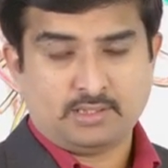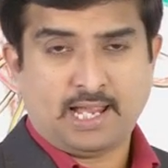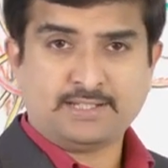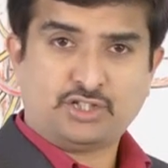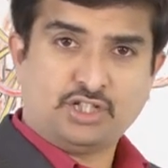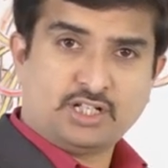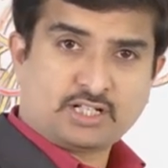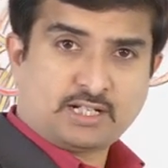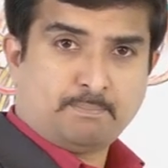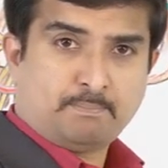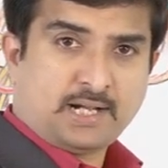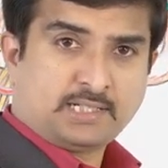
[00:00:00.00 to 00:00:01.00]
anterior
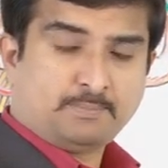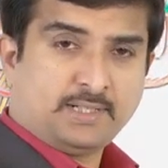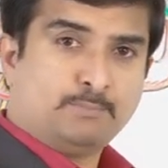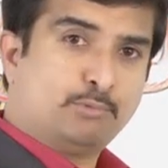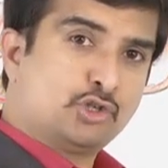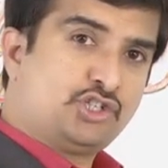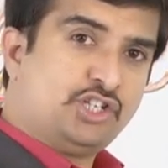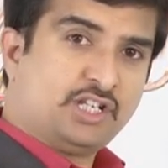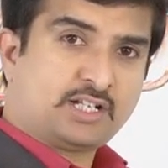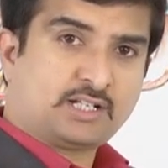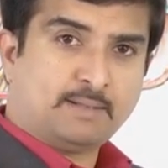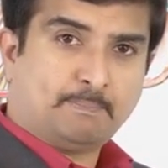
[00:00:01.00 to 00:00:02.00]
compartment,
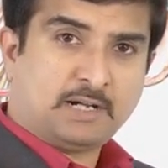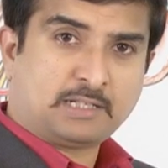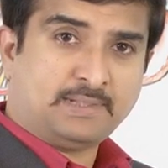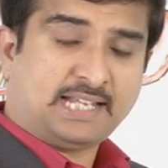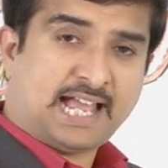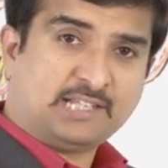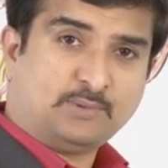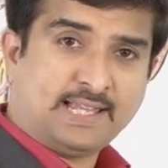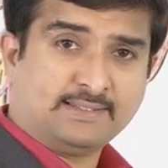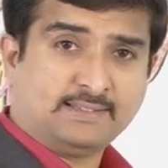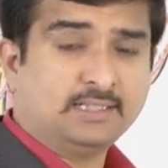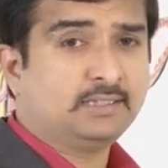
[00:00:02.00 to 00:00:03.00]
posterior compartment, as well
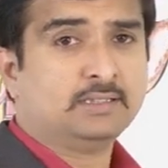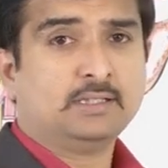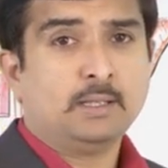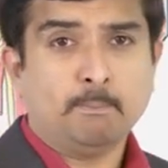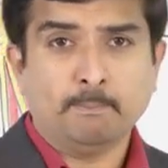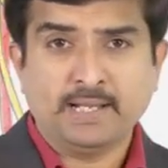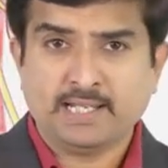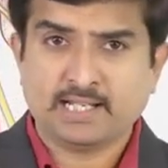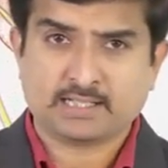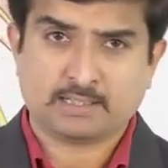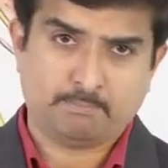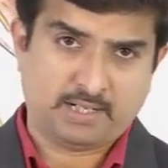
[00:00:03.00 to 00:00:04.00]
as the
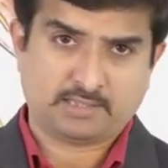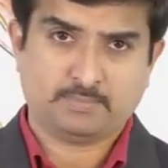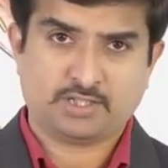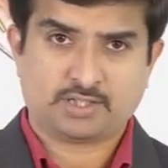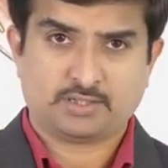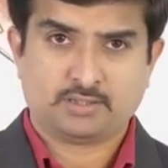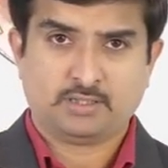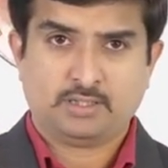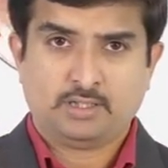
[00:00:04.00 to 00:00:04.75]
medial compartment.